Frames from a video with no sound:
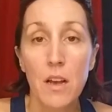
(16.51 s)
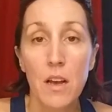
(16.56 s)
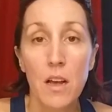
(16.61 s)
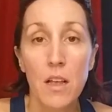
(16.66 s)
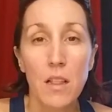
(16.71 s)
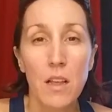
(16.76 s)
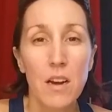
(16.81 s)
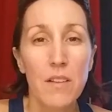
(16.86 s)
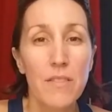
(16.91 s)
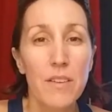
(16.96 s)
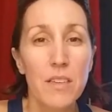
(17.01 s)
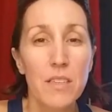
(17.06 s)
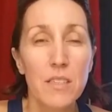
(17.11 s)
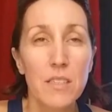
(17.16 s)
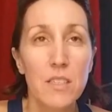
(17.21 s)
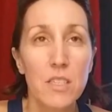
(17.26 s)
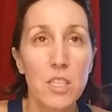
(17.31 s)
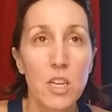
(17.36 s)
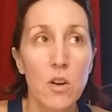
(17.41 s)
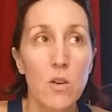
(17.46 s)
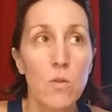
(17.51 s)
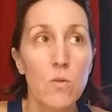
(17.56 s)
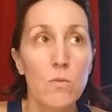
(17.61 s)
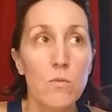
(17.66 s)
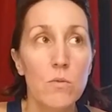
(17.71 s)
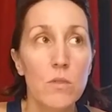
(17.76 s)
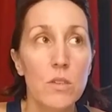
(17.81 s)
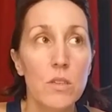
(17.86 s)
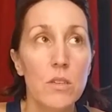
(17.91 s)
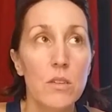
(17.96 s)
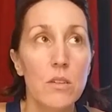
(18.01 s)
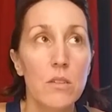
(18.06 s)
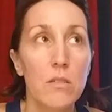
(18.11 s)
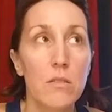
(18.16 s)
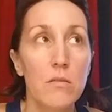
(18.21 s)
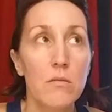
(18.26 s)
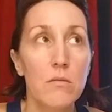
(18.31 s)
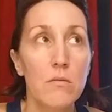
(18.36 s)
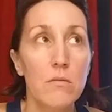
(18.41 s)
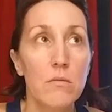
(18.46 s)
A lot of us don't
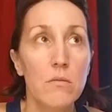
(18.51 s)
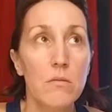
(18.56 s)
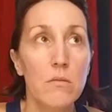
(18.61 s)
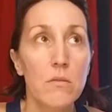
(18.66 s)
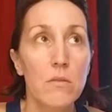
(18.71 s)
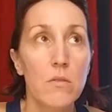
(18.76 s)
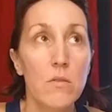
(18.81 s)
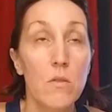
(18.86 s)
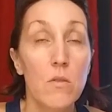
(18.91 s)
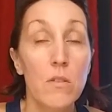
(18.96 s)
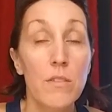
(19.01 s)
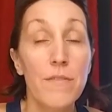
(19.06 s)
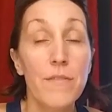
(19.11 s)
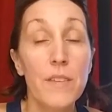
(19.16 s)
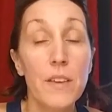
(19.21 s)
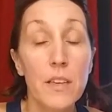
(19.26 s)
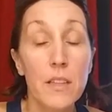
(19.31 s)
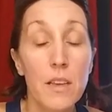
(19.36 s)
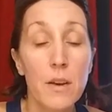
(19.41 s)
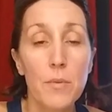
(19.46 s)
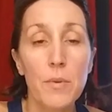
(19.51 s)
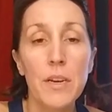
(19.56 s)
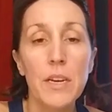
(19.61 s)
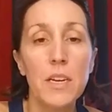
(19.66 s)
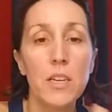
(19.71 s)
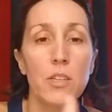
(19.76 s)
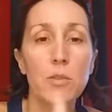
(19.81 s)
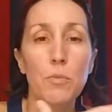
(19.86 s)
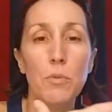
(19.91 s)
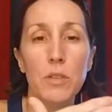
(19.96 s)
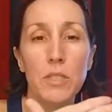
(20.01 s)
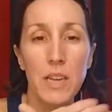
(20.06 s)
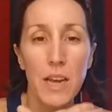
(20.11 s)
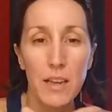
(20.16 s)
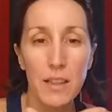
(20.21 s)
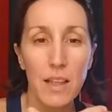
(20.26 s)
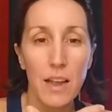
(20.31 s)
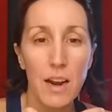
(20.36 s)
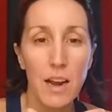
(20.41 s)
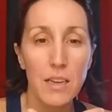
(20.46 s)
or feel that we need to
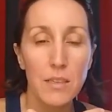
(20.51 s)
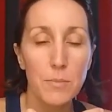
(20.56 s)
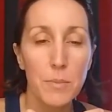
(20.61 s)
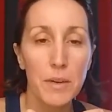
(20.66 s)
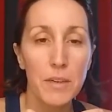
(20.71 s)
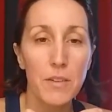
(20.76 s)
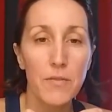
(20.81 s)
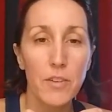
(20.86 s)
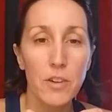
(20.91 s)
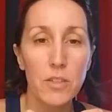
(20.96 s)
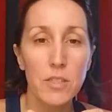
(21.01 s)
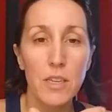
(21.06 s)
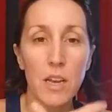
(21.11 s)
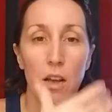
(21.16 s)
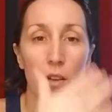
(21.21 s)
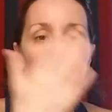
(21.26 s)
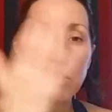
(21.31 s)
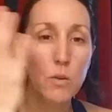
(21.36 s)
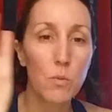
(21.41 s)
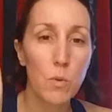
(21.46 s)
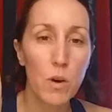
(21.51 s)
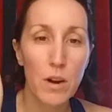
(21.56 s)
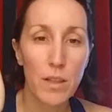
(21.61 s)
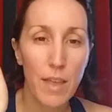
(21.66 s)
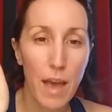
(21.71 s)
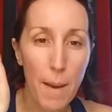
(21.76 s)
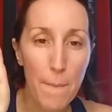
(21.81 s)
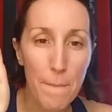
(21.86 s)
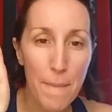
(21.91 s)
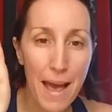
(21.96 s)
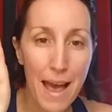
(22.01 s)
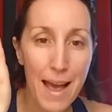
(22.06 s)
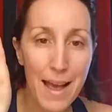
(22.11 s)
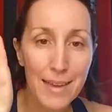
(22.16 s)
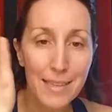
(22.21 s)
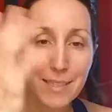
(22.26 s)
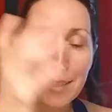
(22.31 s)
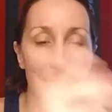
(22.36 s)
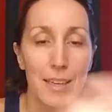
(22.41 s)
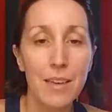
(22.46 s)
protect that aspect of ourselves or wear that
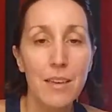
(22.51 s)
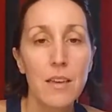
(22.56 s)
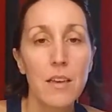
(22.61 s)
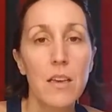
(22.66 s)
mask.